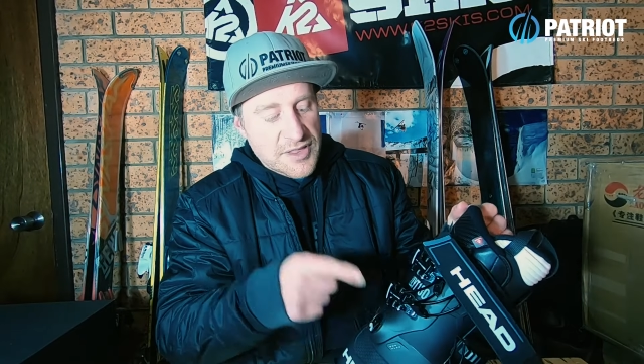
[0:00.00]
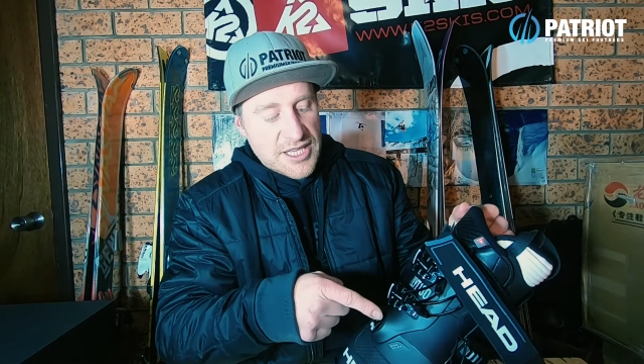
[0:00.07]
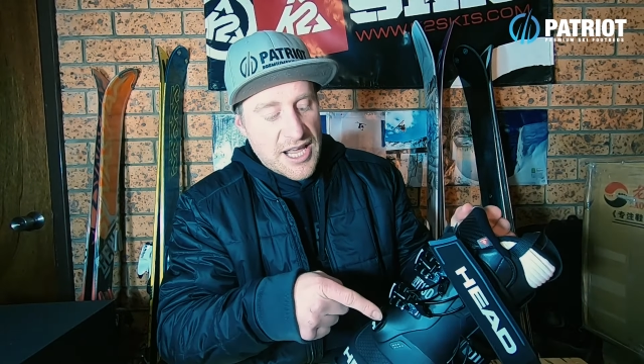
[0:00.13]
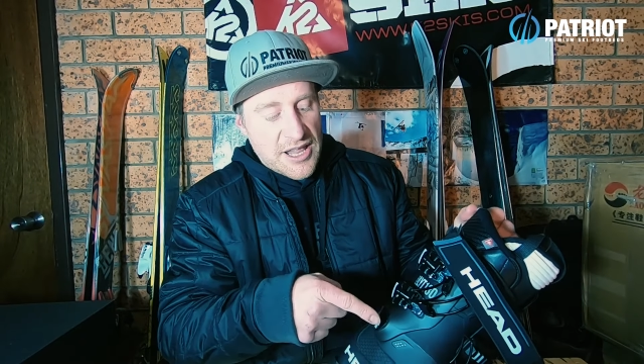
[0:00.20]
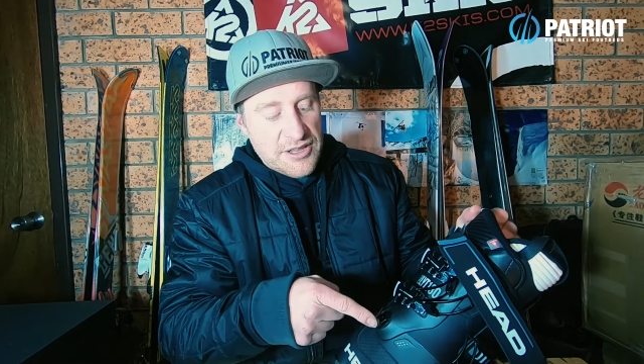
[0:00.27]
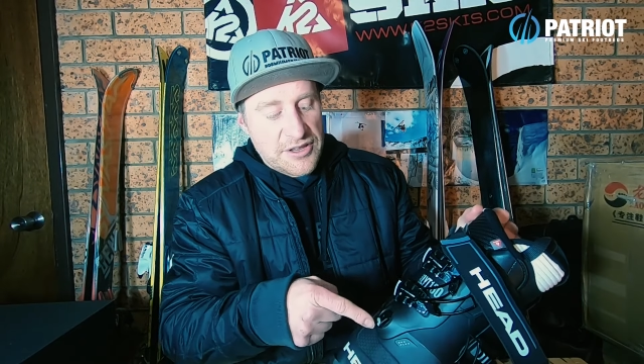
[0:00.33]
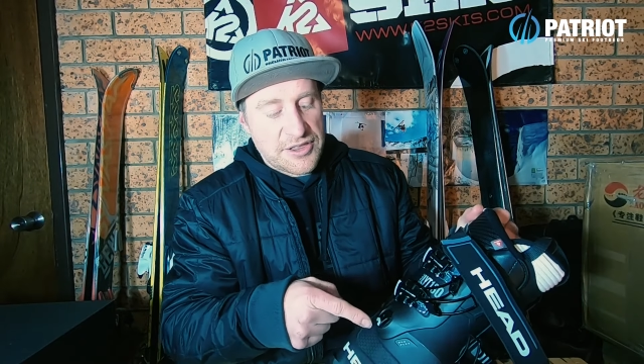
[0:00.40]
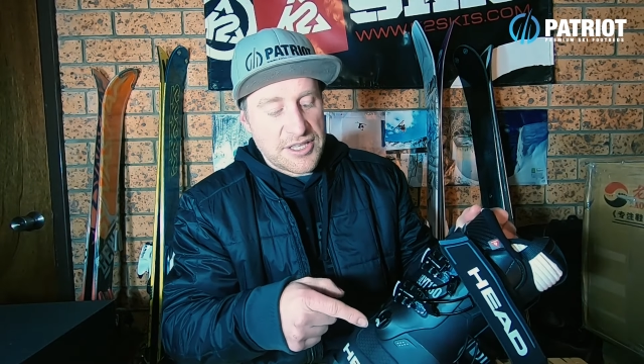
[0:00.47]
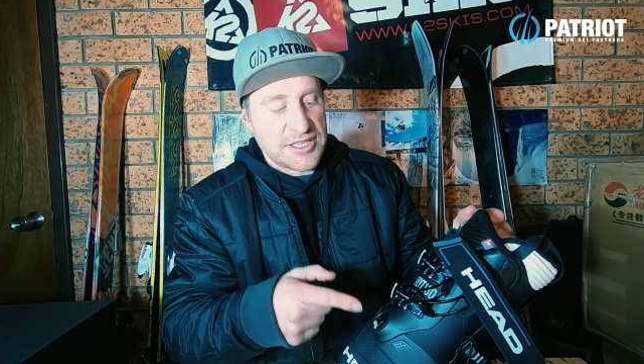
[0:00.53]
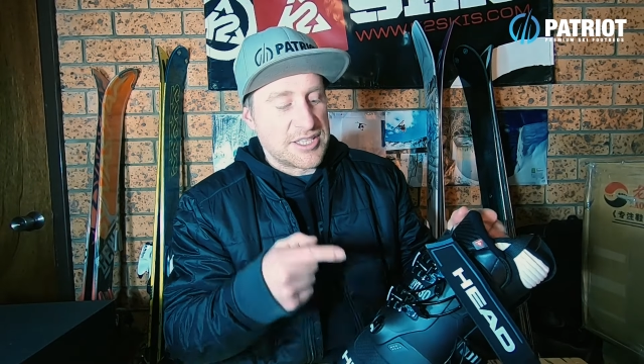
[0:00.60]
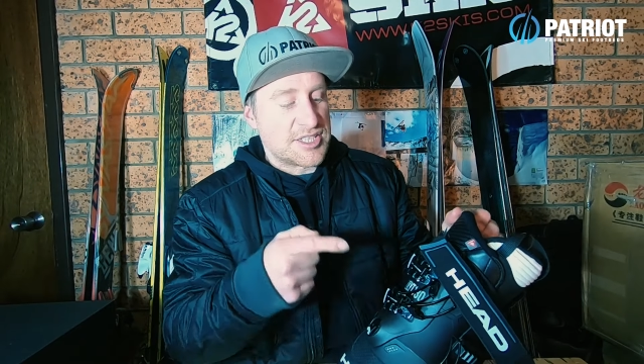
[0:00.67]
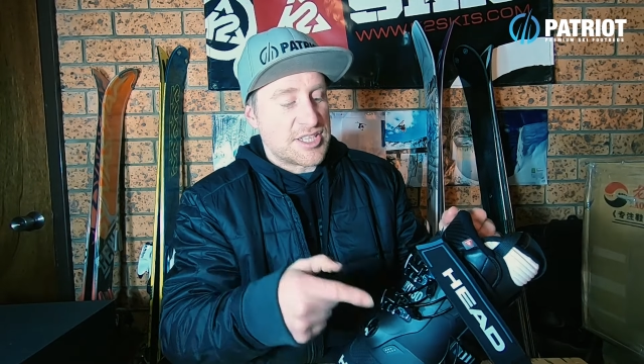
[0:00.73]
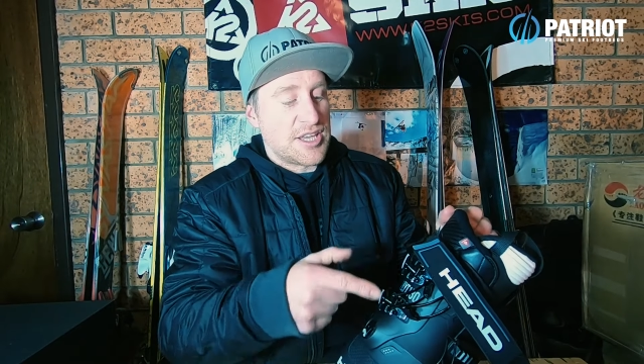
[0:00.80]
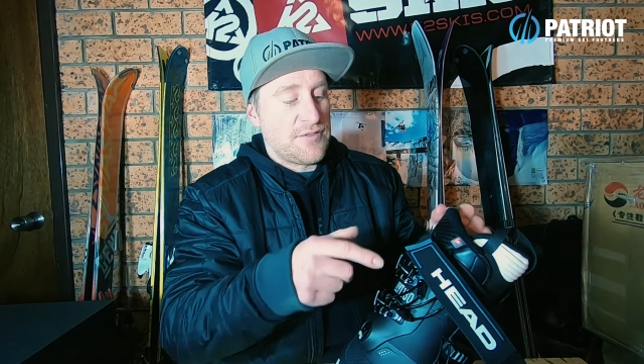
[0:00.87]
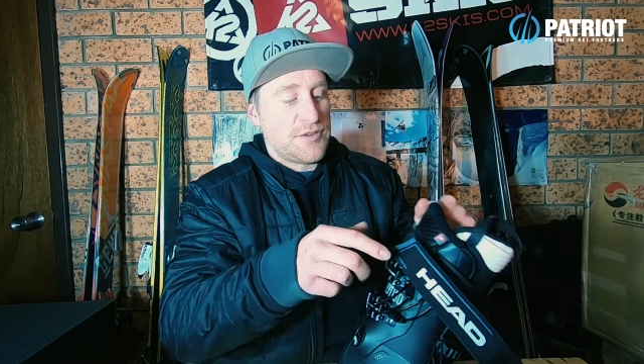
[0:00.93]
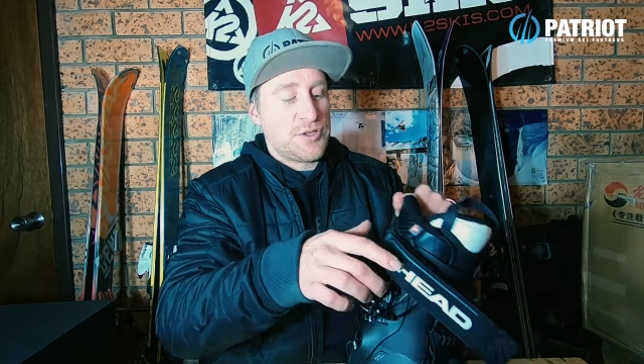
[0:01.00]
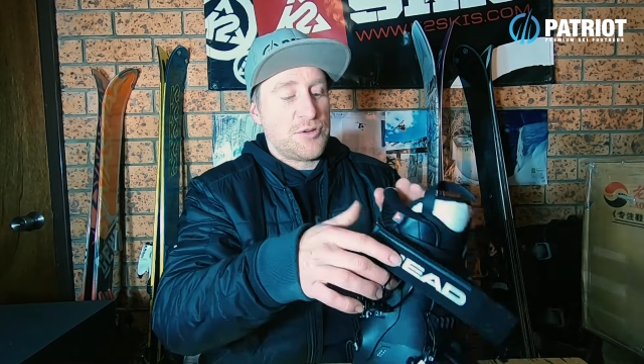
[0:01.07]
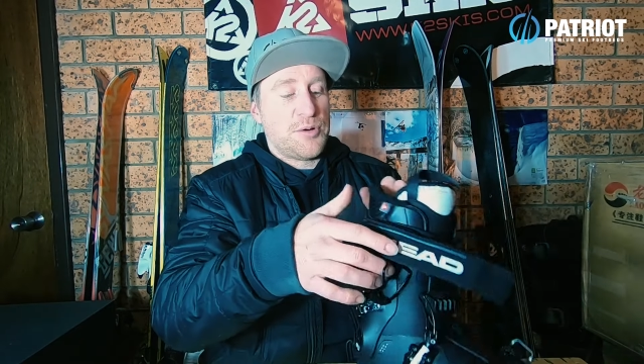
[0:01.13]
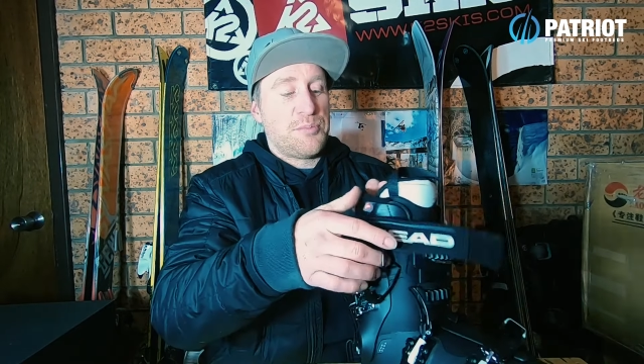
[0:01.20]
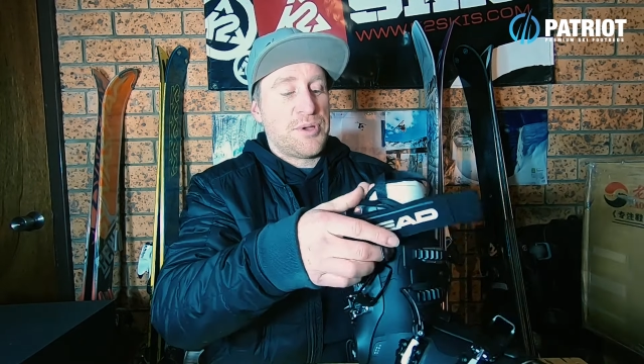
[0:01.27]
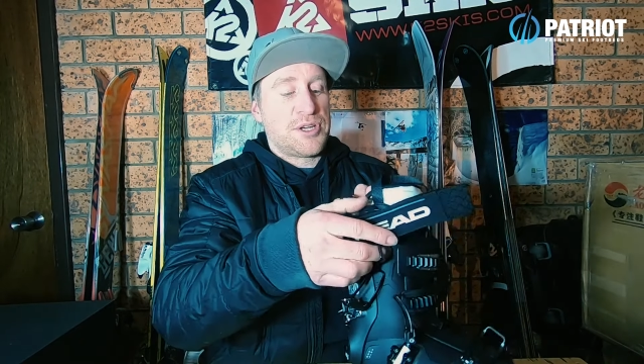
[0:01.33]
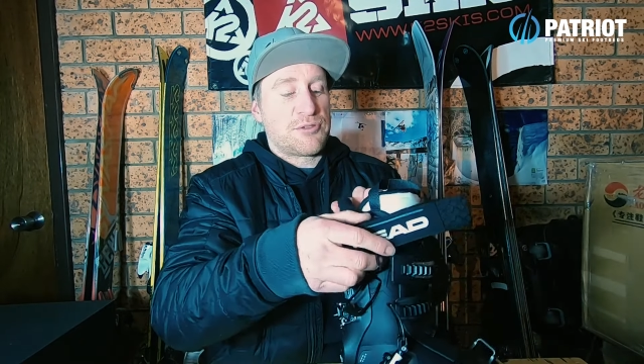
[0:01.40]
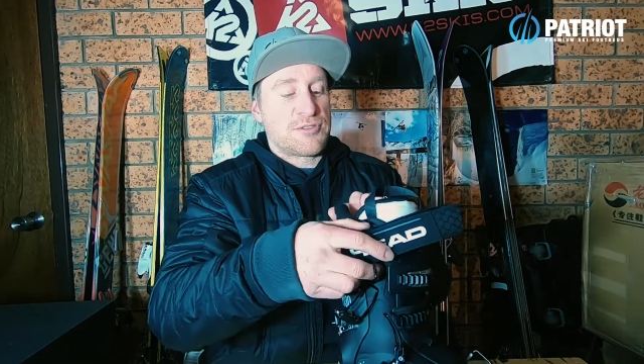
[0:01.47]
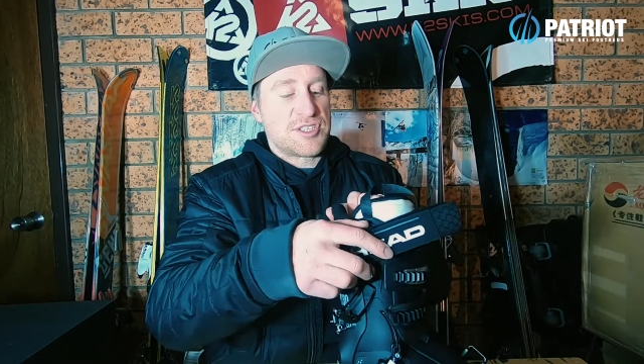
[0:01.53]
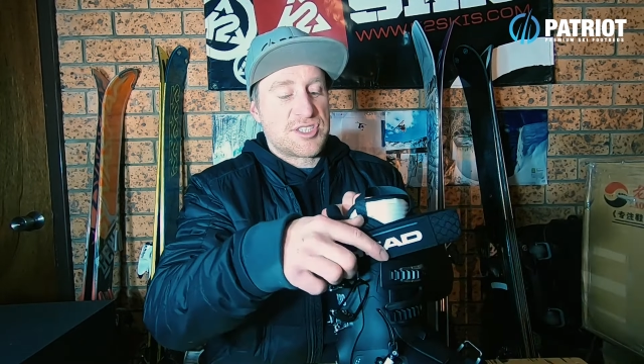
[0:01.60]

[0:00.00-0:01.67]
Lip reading: The other thing that's given you a bit of